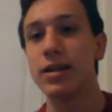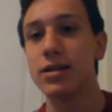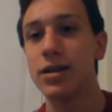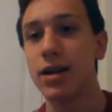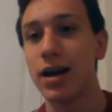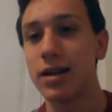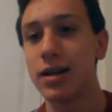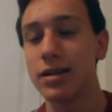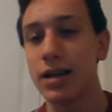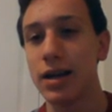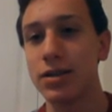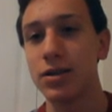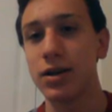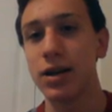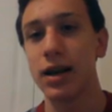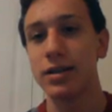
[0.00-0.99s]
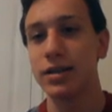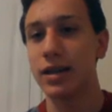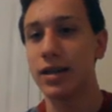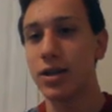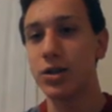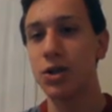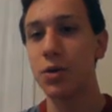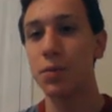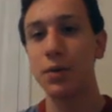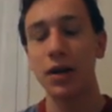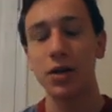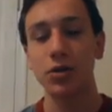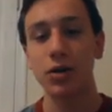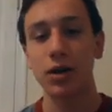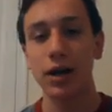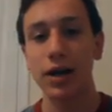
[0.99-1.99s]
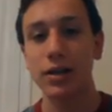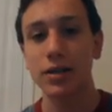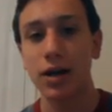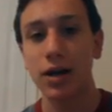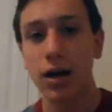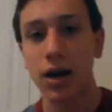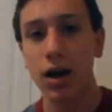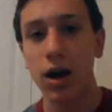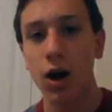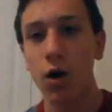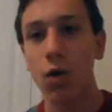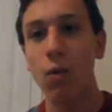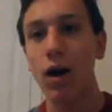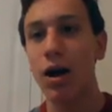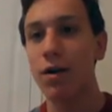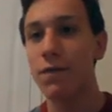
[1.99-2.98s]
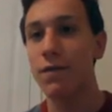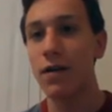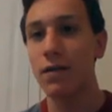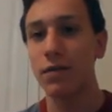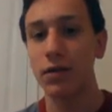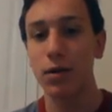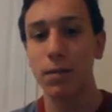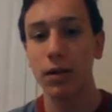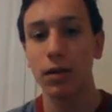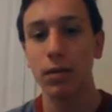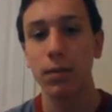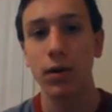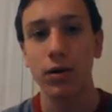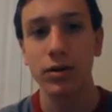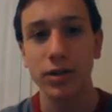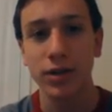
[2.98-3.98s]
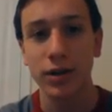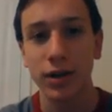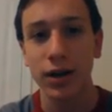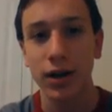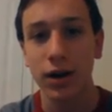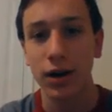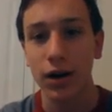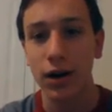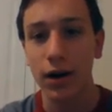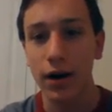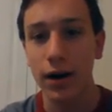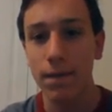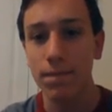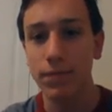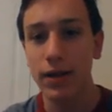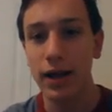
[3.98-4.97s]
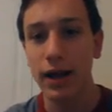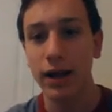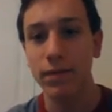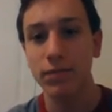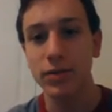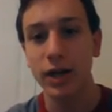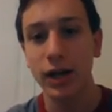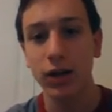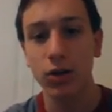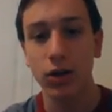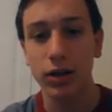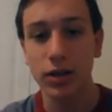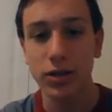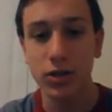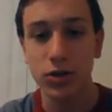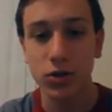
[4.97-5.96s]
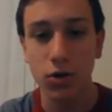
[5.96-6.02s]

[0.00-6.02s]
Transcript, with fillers: into the United States, okay? It's like the geopotential heights around 500 millibars. And take a look. This